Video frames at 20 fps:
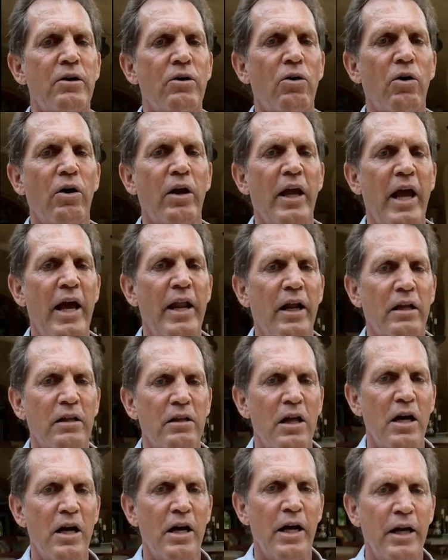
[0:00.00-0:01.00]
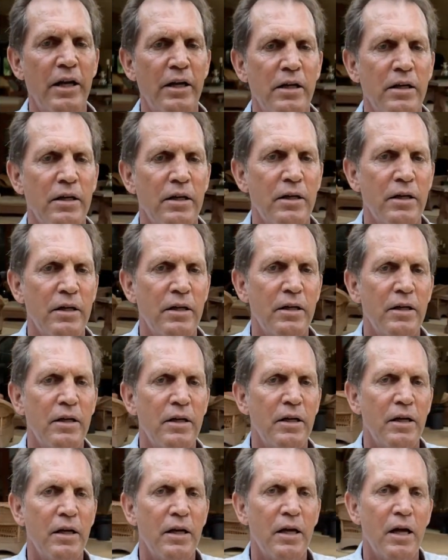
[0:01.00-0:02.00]
organic line,
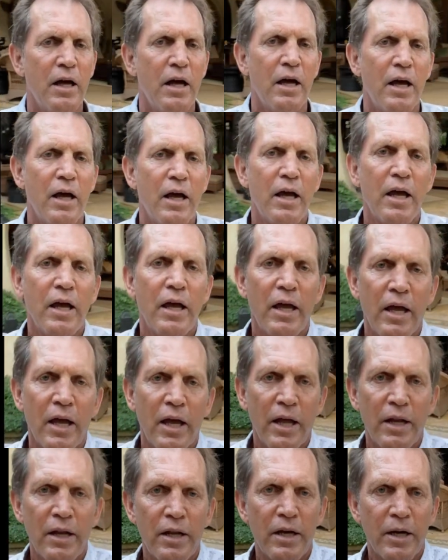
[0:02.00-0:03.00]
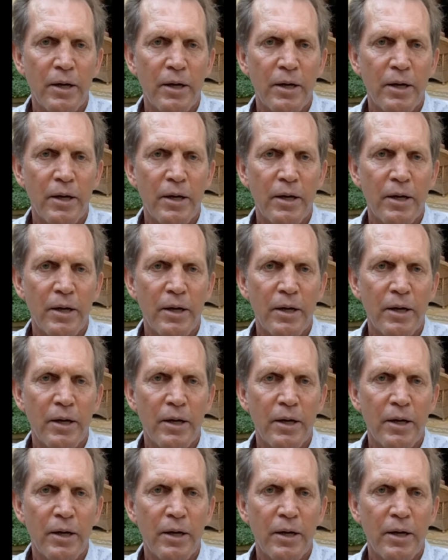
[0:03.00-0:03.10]
and